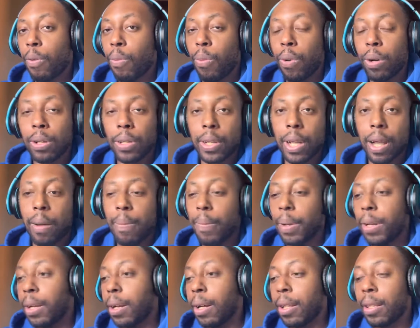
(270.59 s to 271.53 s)
once how
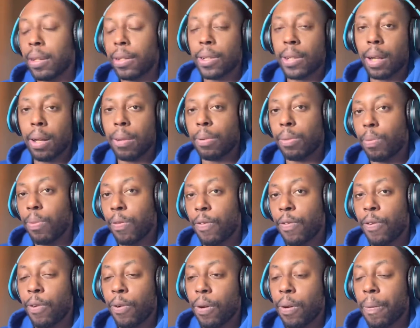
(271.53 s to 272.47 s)
many other times
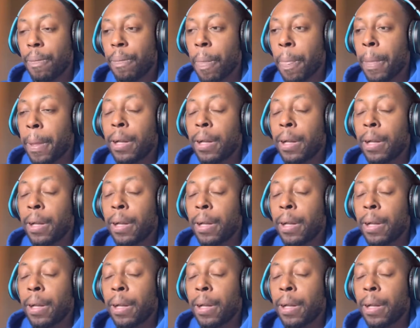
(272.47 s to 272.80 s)
before,